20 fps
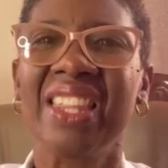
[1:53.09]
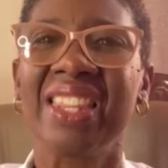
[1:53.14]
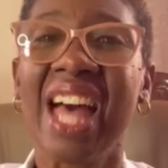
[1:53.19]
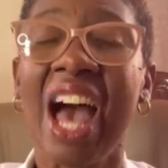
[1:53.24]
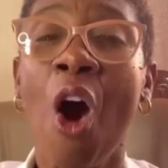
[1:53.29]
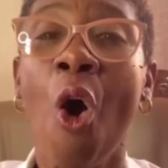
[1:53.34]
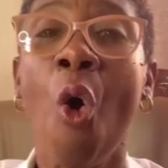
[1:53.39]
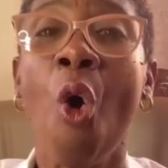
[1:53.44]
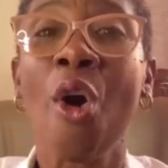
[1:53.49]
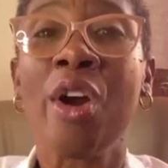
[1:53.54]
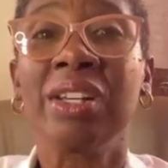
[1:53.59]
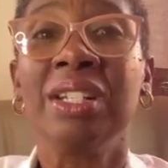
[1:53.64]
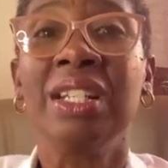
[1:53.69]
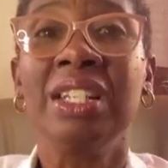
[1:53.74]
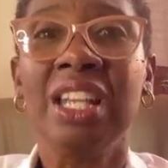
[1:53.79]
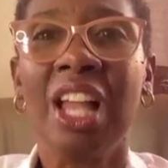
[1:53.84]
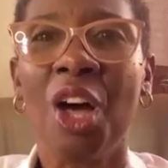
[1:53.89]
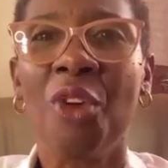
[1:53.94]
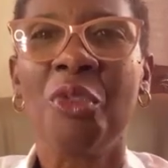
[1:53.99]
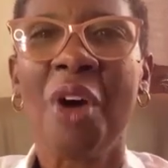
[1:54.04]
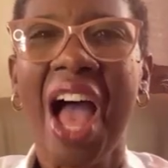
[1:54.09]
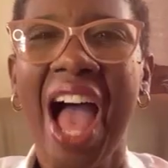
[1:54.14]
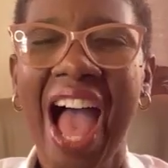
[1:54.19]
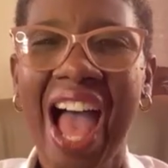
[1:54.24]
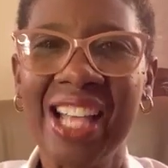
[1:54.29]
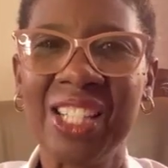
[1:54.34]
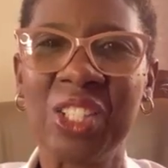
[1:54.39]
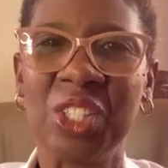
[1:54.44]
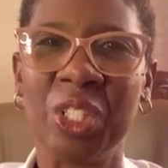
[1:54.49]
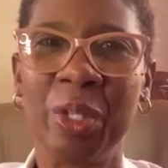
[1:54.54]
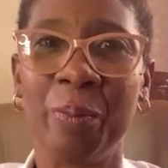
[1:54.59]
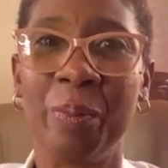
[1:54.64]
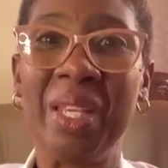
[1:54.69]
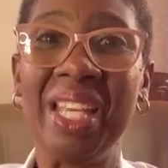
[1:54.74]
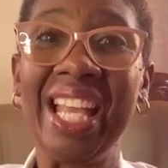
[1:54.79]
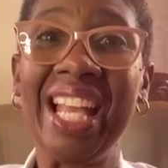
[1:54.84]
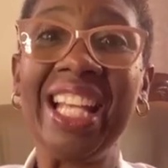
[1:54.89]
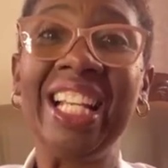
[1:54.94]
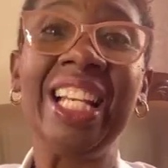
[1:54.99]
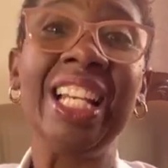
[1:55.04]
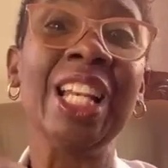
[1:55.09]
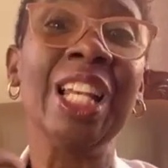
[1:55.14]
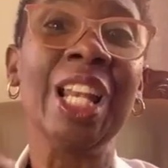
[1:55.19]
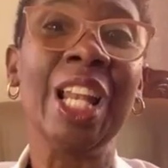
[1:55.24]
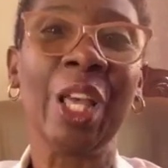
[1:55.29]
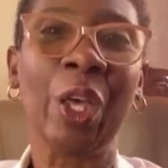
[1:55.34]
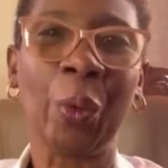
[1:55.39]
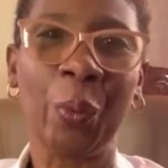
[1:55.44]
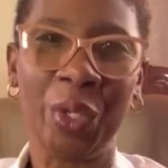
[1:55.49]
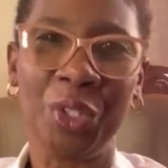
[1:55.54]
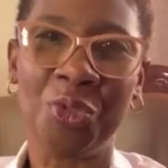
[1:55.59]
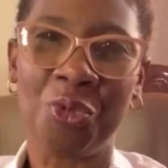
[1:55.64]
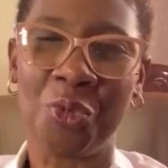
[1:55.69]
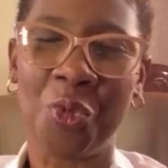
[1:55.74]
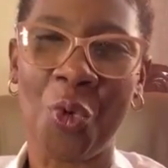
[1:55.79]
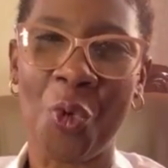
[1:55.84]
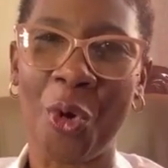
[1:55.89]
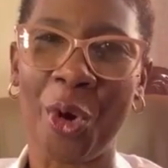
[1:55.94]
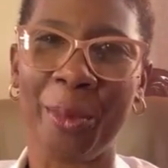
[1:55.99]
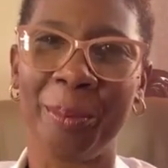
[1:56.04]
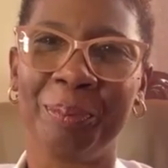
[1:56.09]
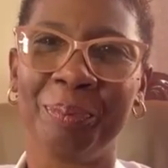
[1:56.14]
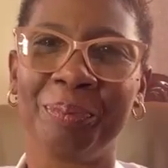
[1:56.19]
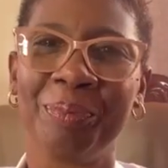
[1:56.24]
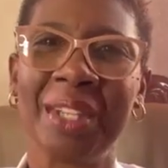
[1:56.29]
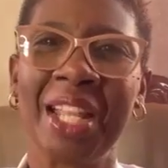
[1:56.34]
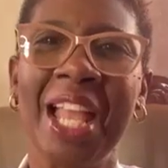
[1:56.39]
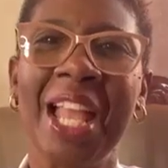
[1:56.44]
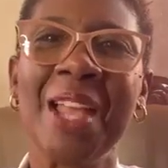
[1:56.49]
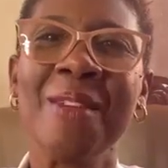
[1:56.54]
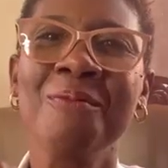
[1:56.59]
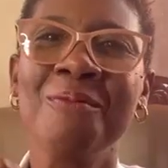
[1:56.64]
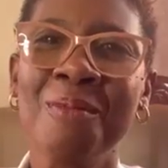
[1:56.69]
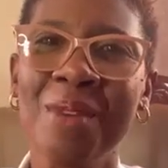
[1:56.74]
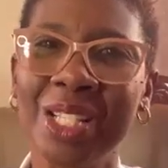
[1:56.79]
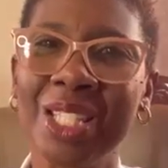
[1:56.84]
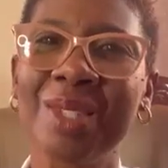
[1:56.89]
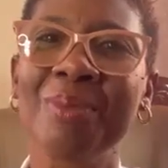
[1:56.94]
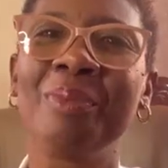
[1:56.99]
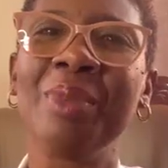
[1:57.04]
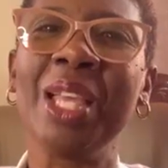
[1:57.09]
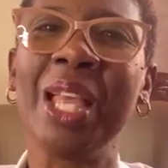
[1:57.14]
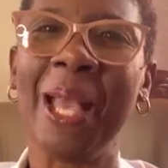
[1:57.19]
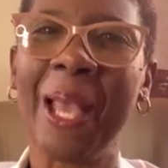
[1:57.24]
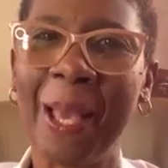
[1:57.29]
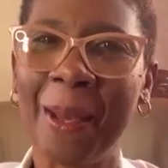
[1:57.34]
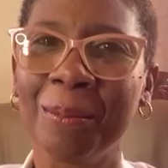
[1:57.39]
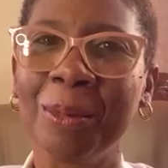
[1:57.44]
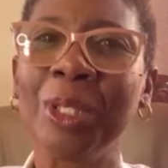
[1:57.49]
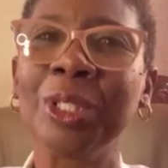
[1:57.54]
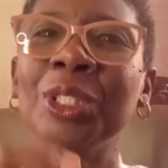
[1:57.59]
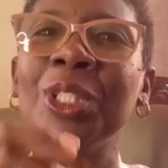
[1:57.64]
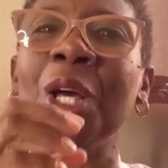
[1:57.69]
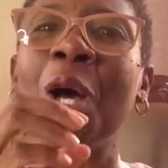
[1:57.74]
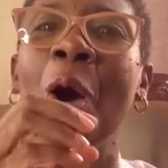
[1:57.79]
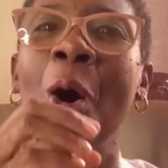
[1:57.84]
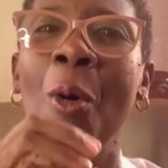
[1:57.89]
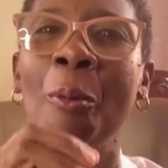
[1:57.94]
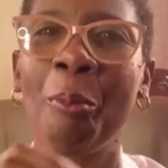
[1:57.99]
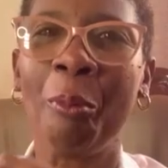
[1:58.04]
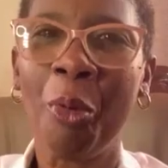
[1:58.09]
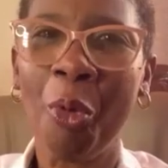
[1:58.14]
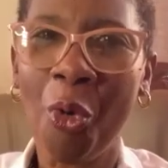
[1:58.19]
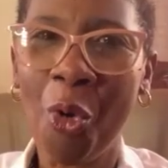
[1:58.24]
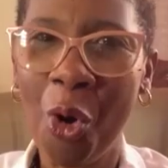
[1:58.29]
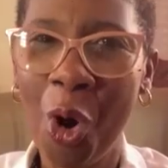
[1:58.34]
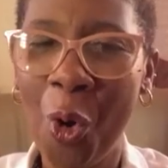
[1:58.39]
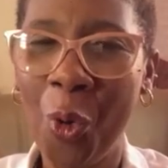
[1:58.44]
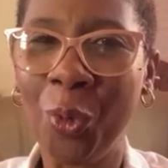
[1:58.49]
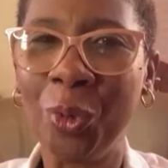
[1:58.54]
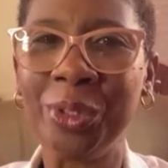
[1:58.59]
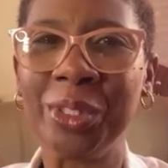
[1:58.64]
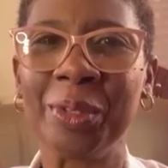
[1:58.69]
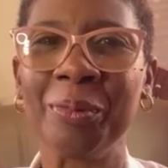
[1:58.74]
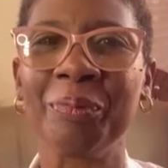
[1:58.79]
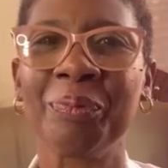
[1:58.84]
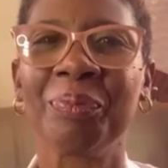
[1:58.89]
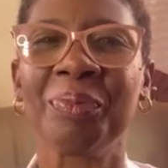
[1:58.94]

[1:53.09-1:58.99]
That our love has to be in liquid form. It must be able to pour out.